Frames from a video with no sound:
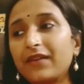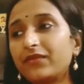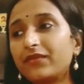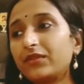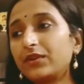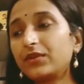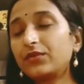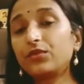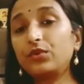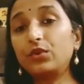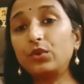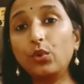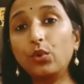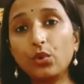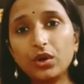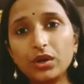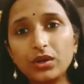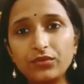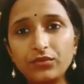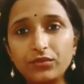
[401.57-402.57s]
the local
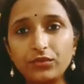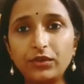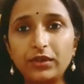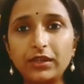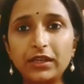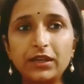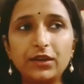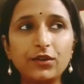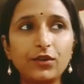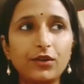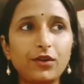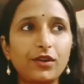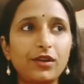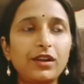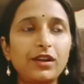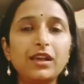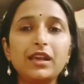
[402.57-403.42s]
food and all,